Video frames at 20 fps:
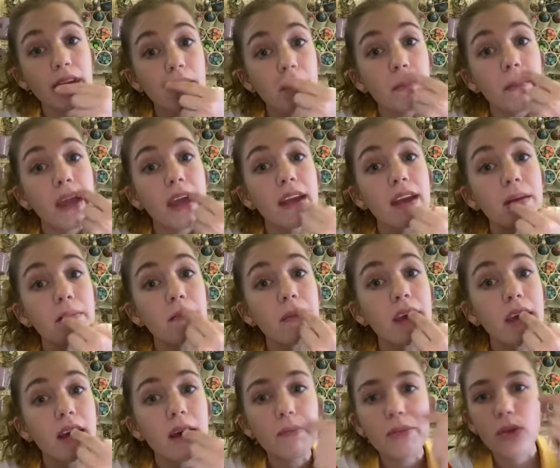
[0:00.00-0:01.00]
and makeup,
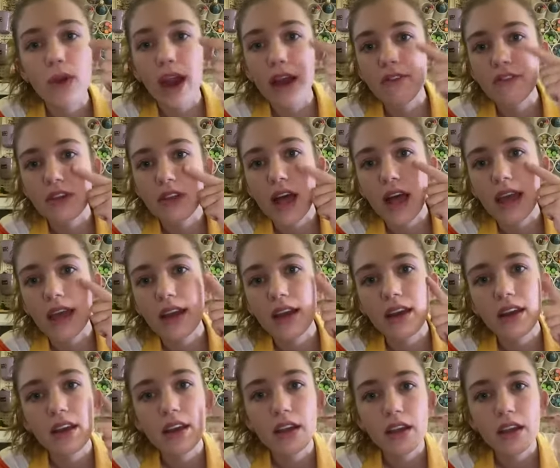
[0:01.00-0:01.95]
makeup, you have to like